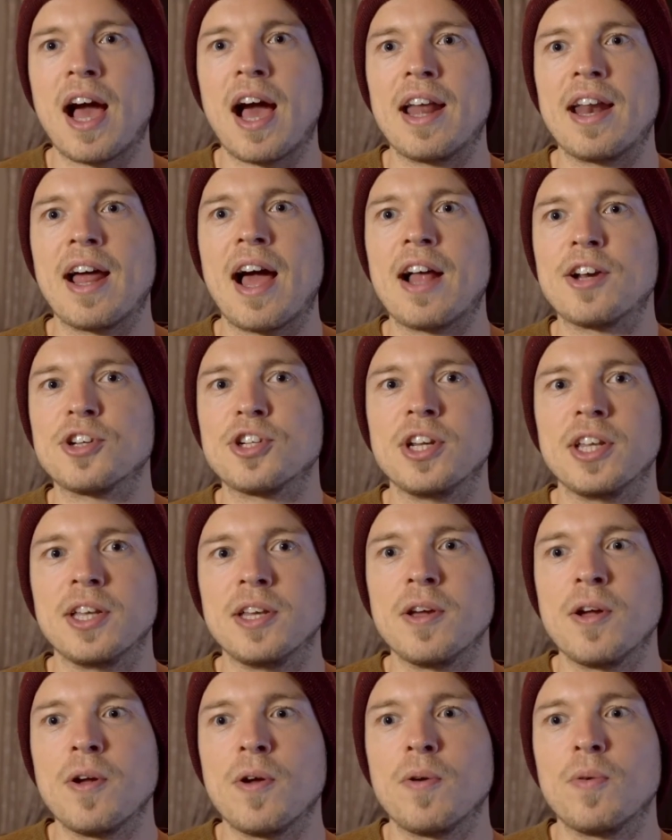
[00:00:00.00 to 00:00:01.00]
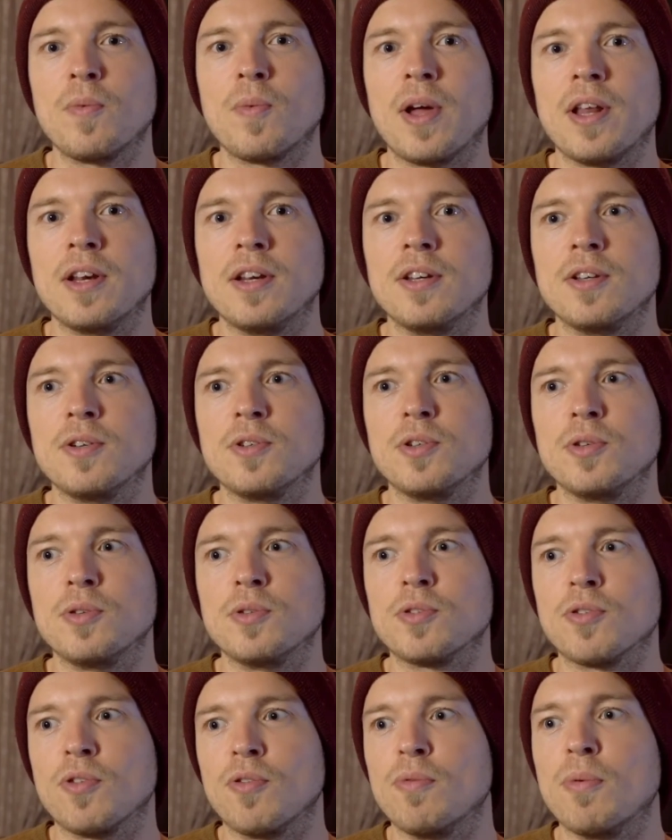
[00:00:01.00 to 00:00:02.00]
and actually when you
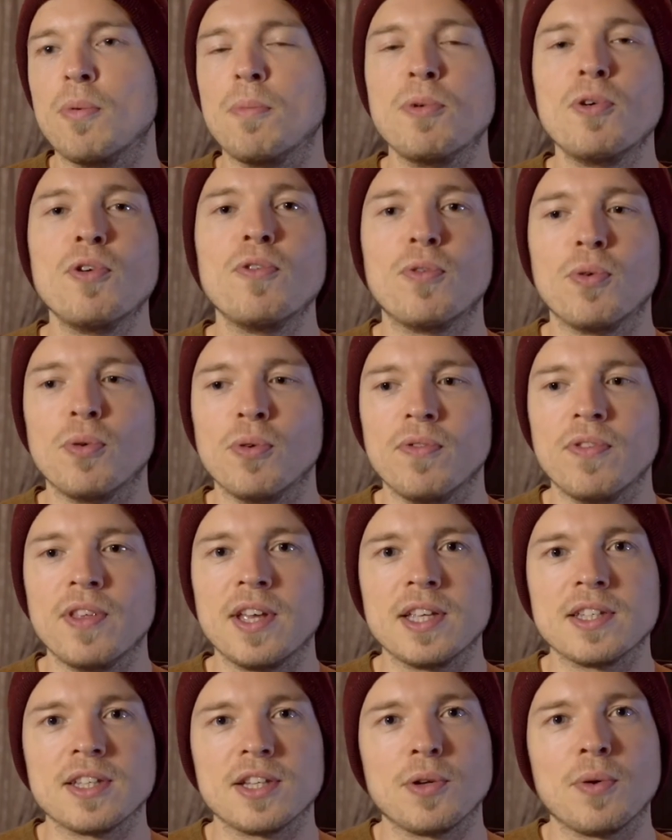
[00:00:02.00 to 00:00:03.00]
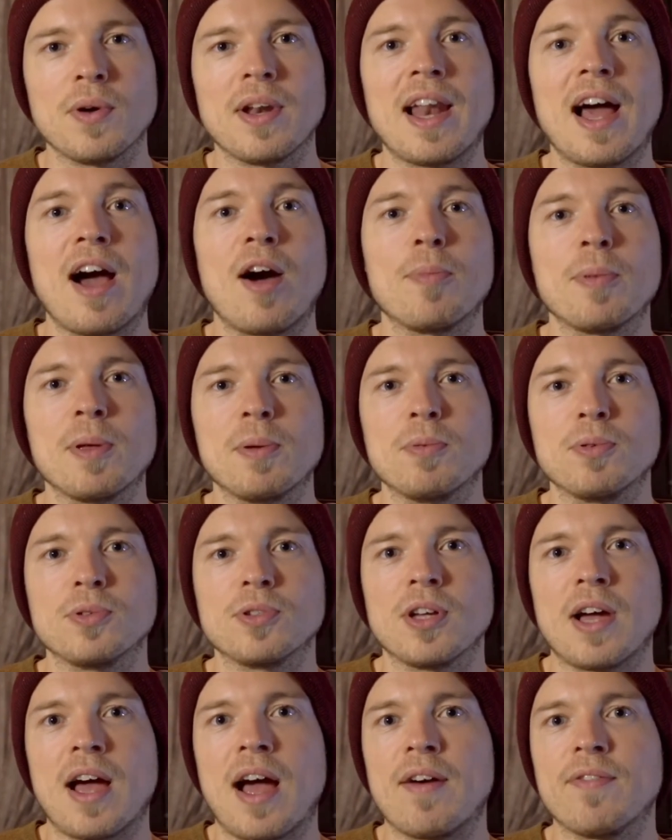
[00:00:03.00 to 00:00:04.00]
sort of remove all of these and you allow people
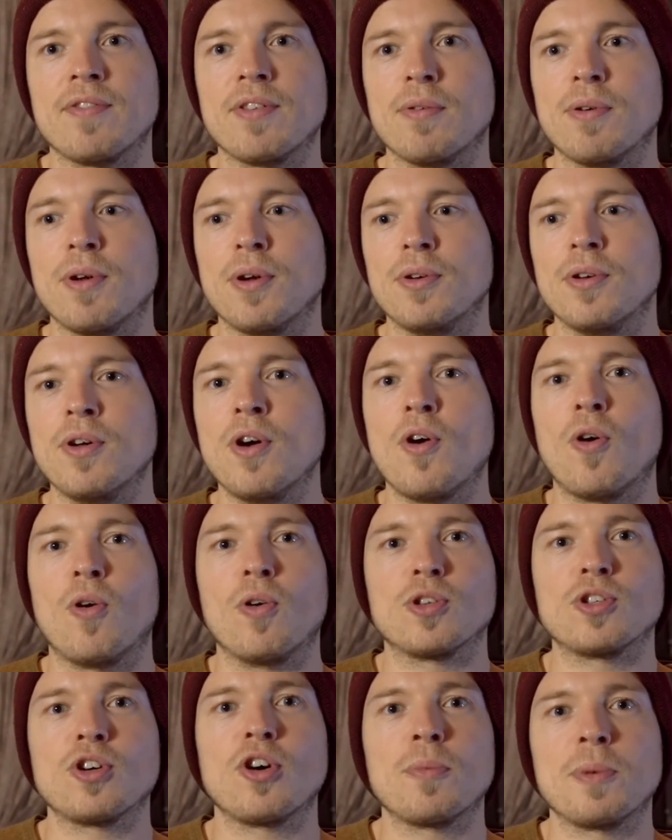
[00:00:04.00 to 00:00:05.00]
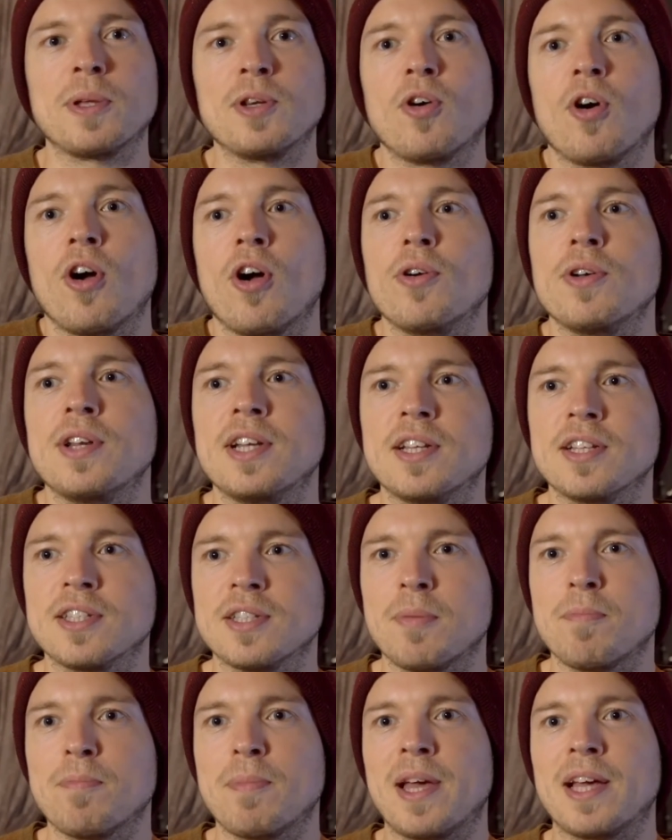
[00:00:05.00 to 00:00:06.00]
to have their own autonomy, not only does
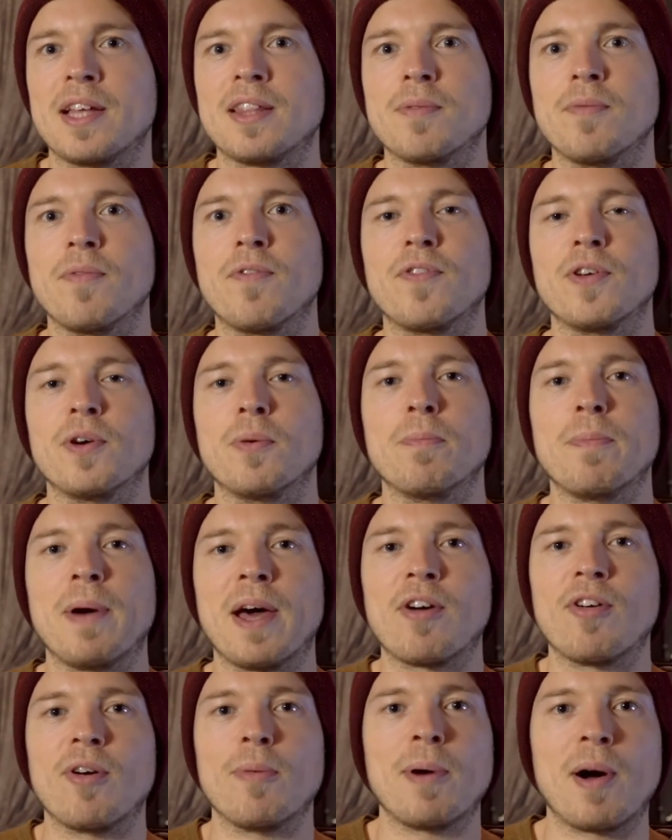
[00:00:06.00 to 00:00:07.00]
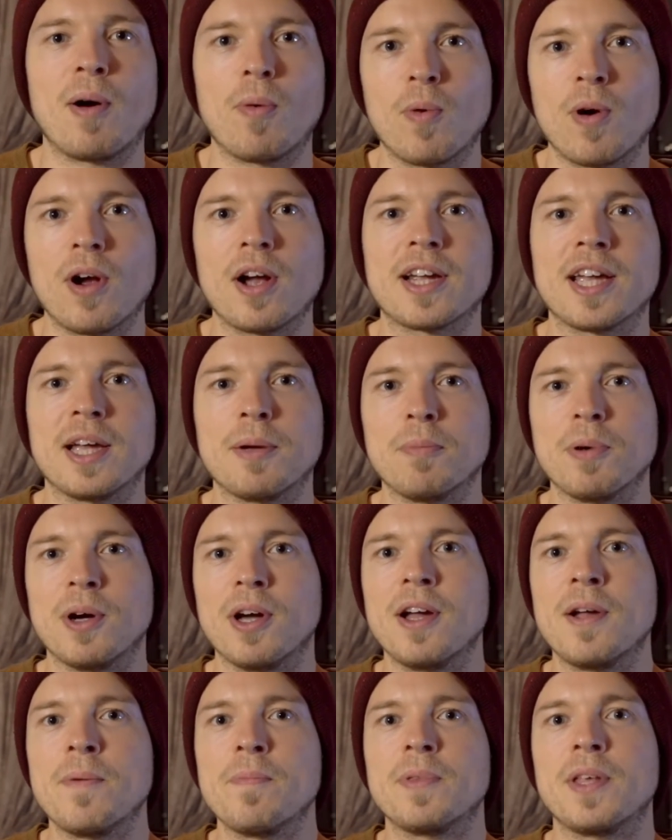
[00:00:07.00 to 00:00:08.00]
it make them feel better about working,
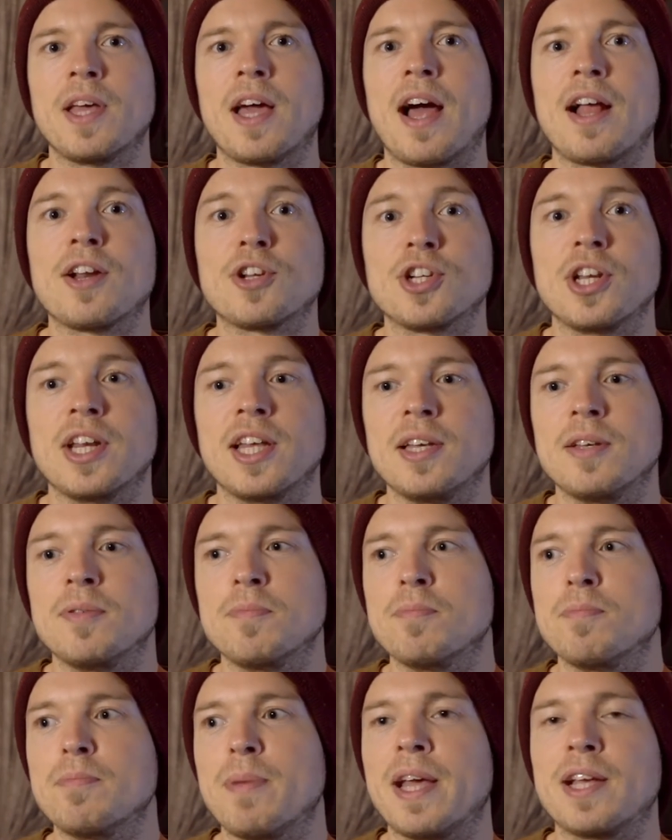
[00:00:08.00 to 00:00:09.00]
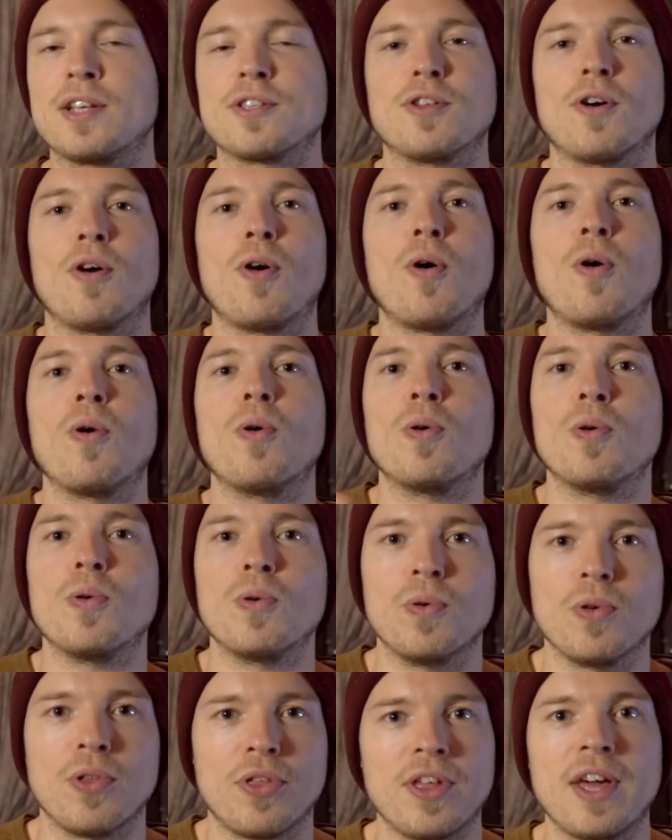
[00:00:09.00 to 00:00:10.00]
but it actually makes the
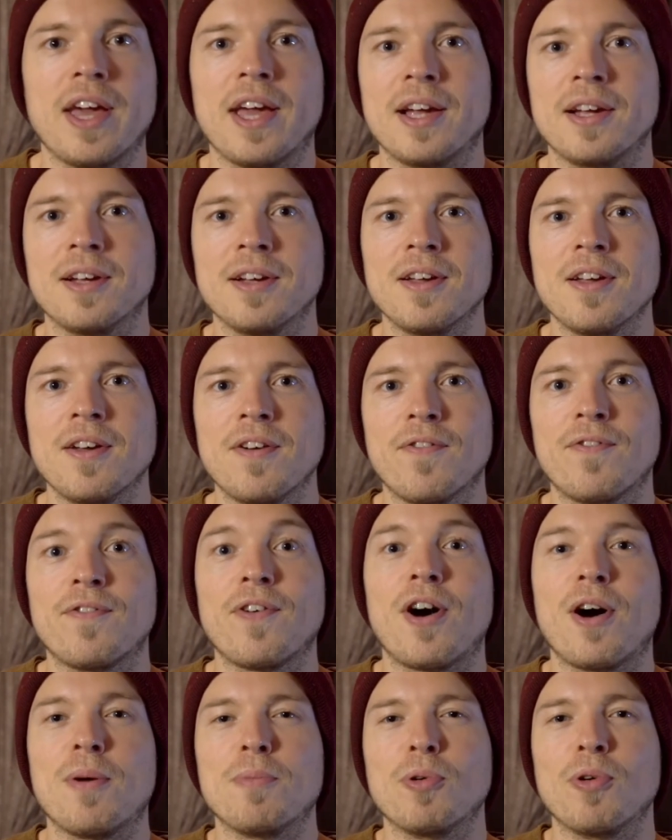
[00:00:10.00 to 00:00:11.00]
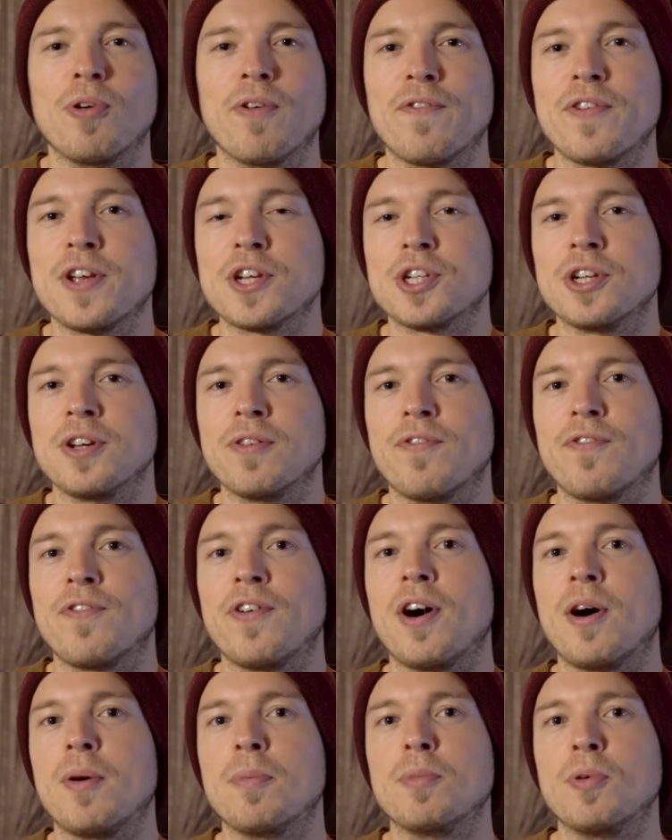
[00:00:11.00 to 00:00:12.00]
whole thing far more efficient,
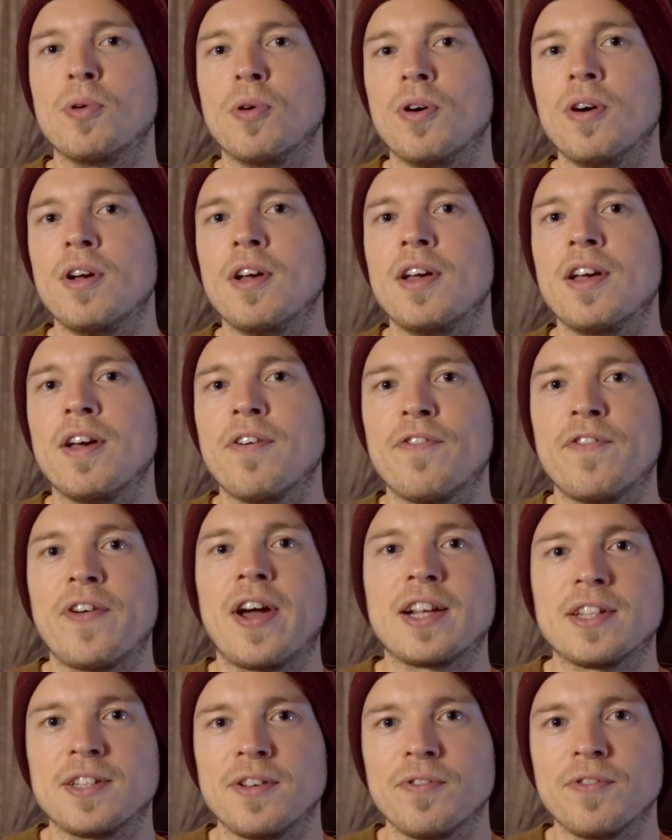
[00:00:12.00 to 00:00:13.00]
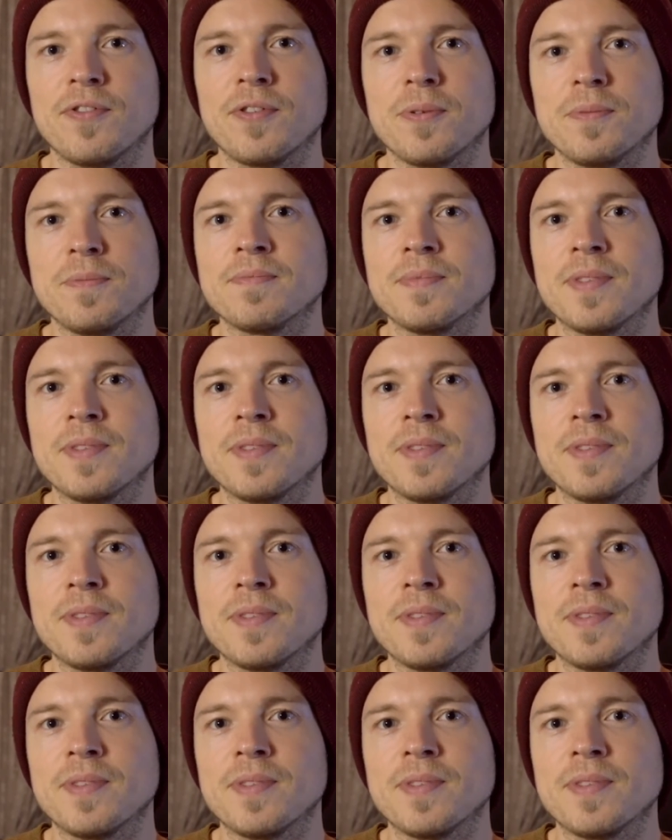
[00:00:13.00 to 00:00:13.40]
far more effective.